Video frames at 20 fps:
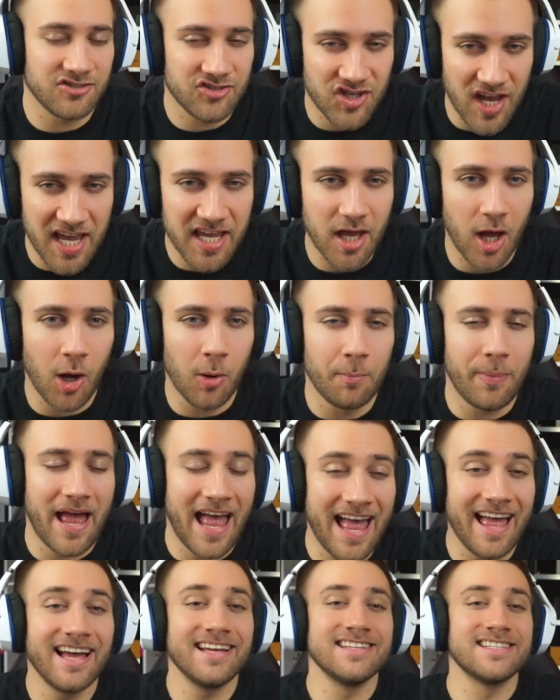J-Hope
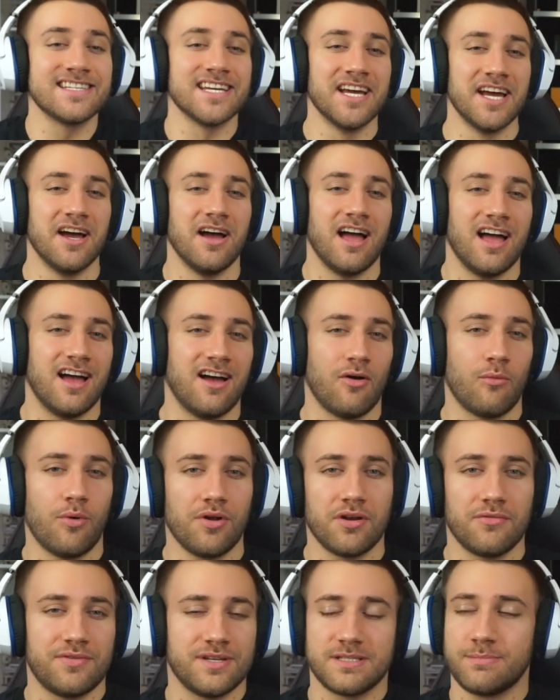and uh,
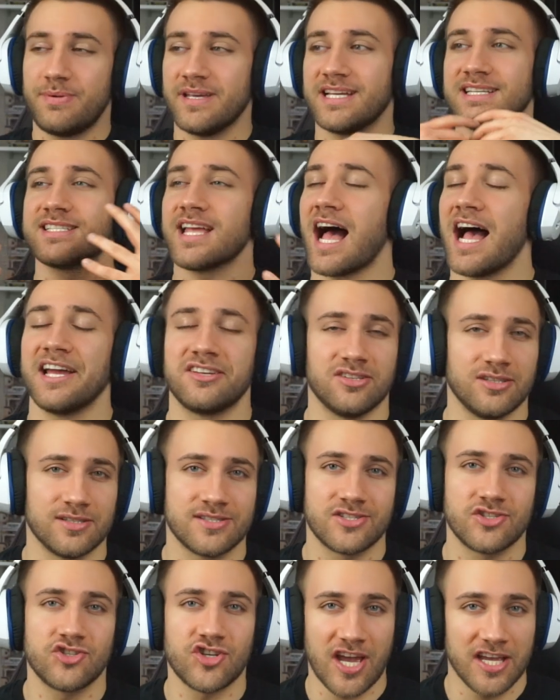one of his biggest
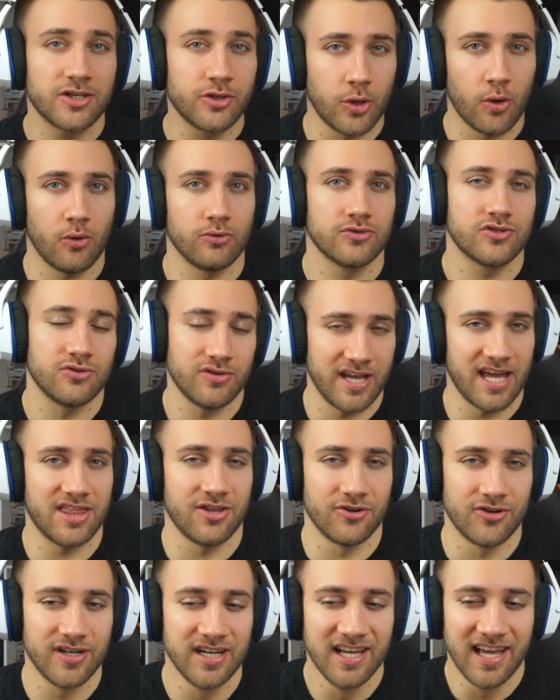idols, J. Cole,
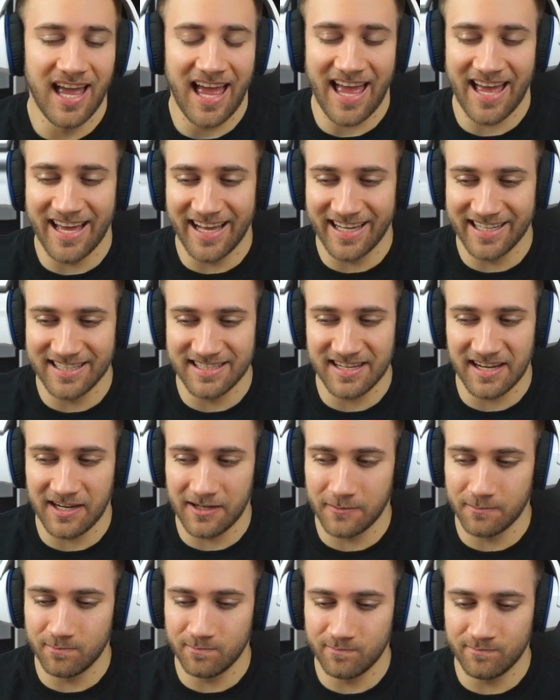together, and
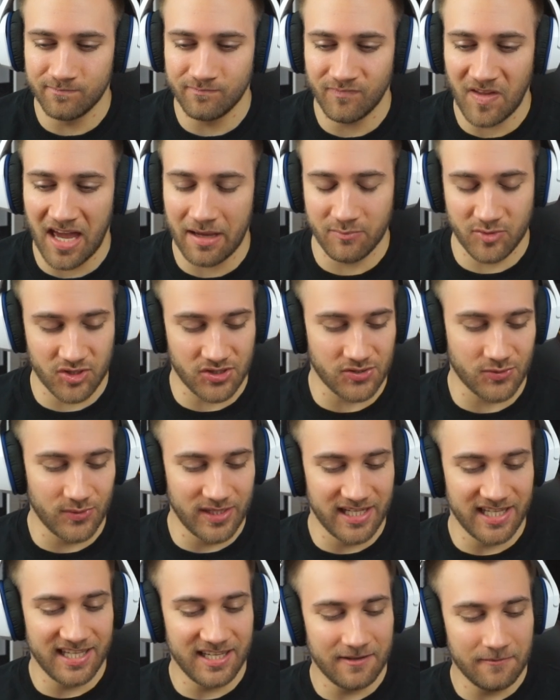um, I'm just
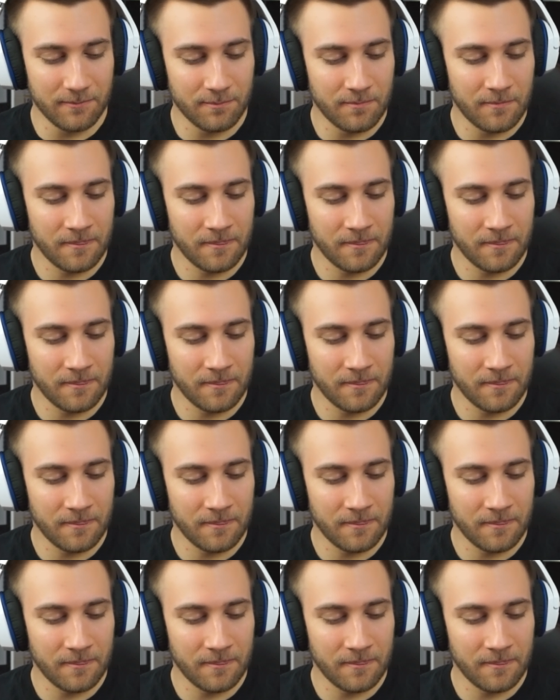really,